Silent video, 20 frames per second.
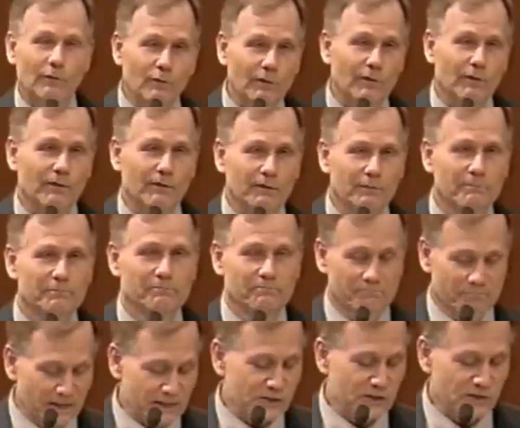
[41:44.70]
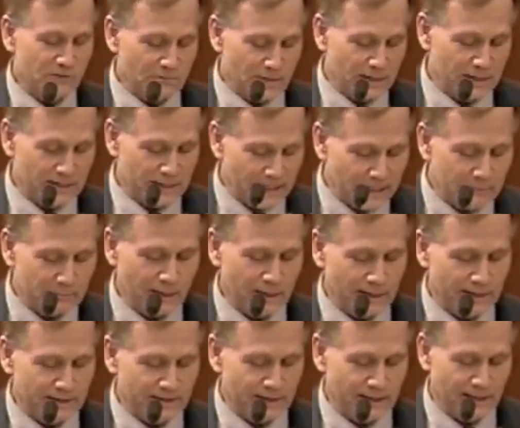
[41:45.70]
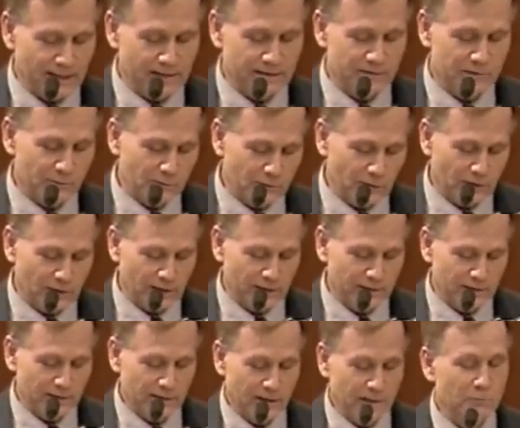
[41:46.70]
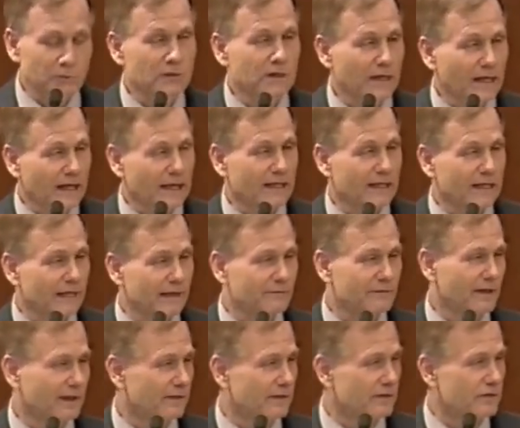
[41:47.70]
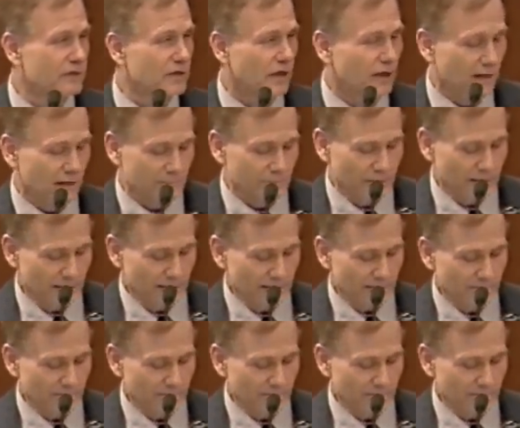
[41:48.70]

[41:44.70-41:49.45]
or mention my name like that, you thought, I would gladly have done the job.